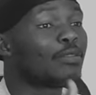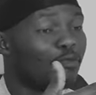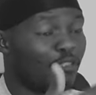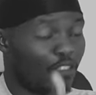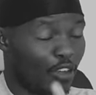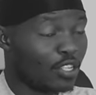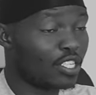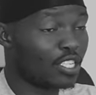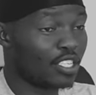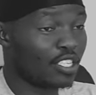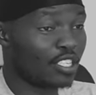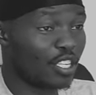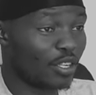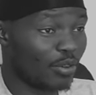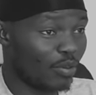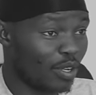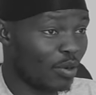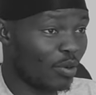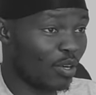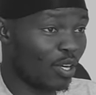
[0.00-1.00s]
versus the
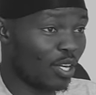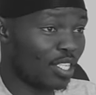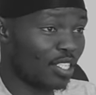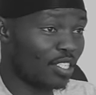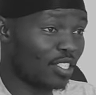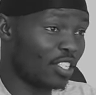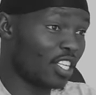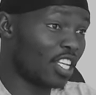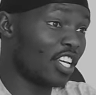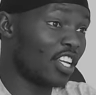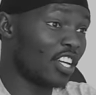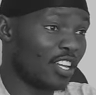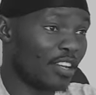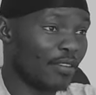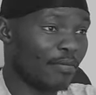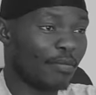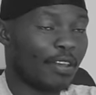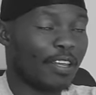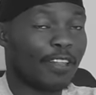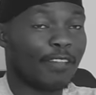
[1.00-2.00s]
rewards, you get what
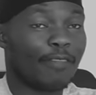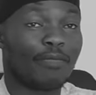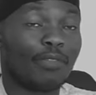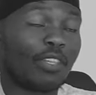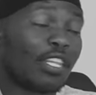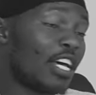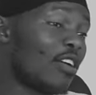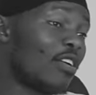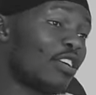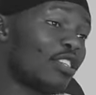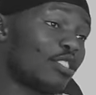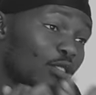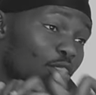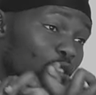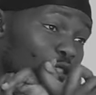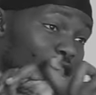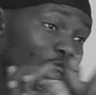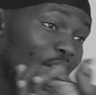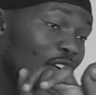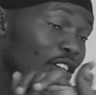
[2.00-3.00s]
I mean. That
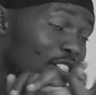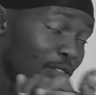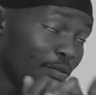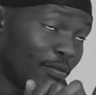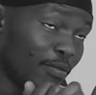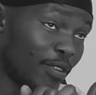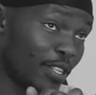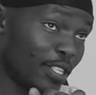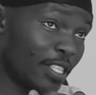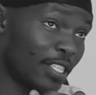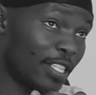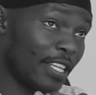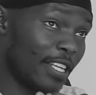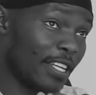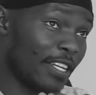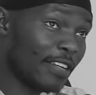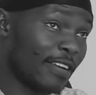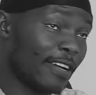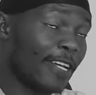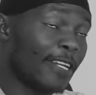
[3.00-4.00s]
was that was the first
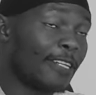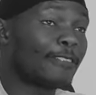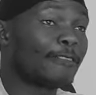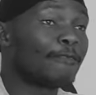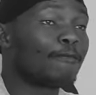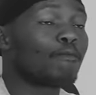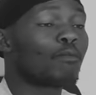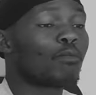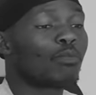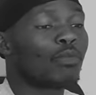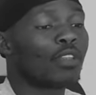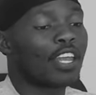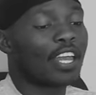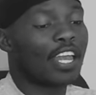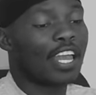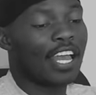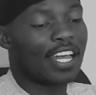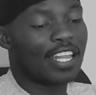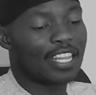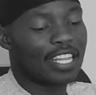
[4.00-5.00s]
thing, right?
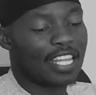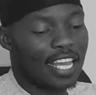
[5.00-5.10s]
And